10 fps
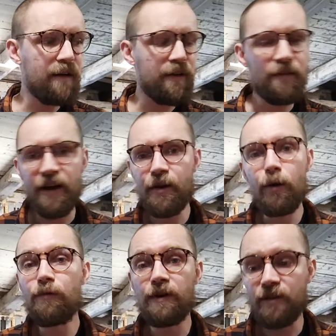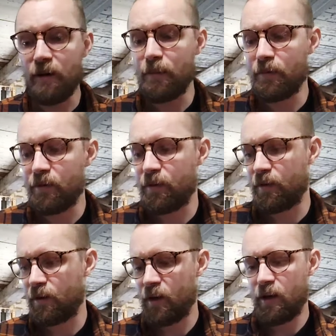If I know, for example, that
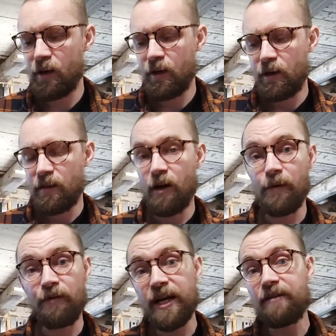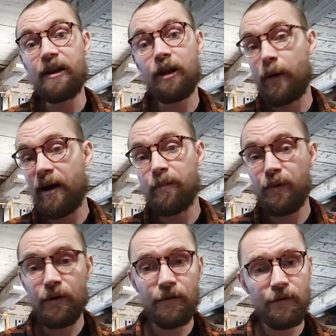they'll be really, really low
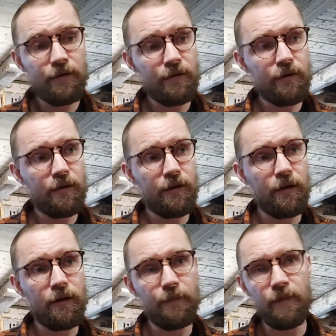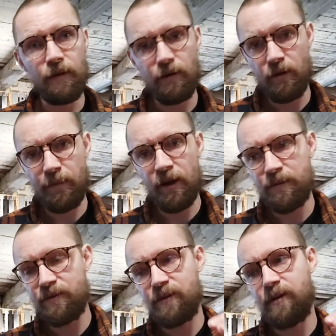output, the
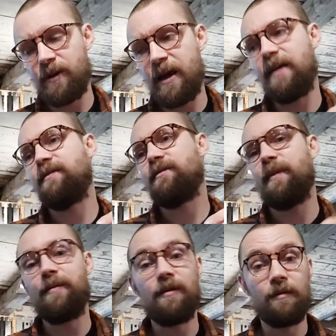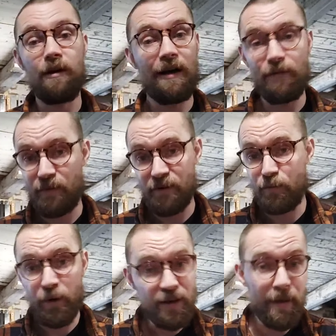pickups, and maybe they'll have kind of
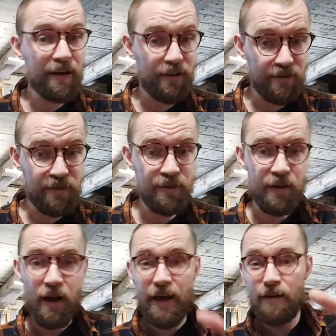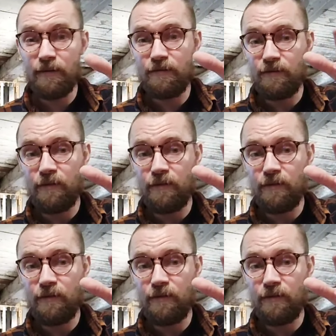weaker magnets, I can